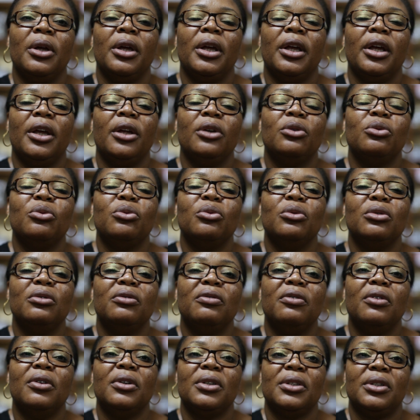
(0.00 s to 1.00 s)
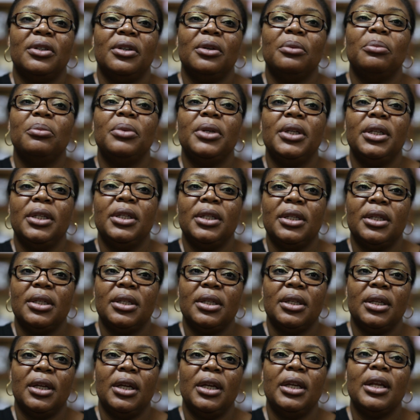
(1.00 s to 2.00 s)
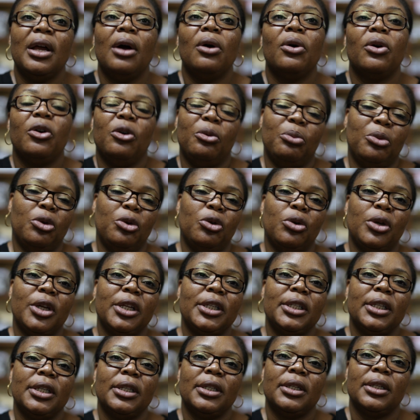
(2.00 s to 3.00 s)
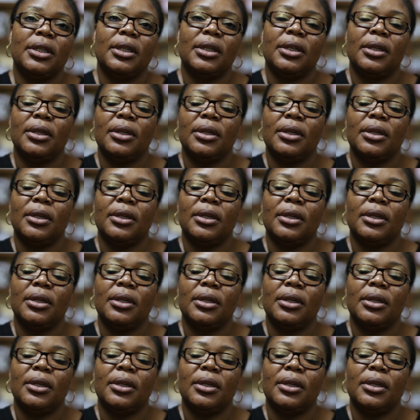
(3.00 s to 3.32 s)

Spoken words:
it would foster peace in our communities.